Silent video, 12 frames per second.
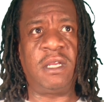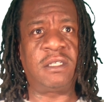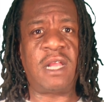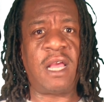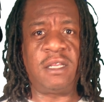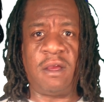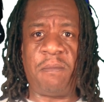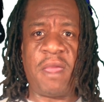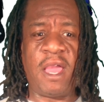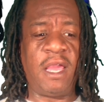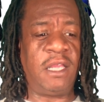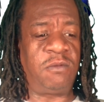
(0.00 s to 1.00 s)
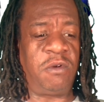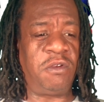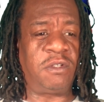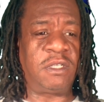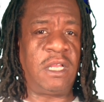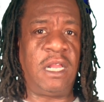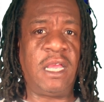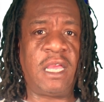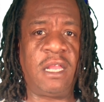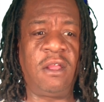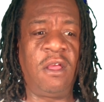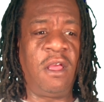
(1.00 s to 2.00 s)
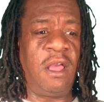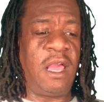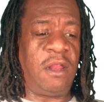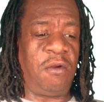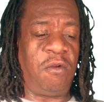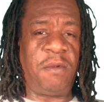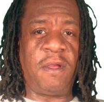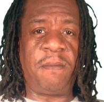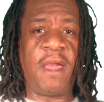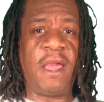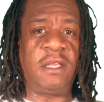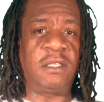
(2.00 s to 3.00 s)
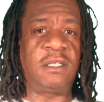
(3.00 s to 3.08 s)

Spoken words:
It's not a page where you just click it and be a page.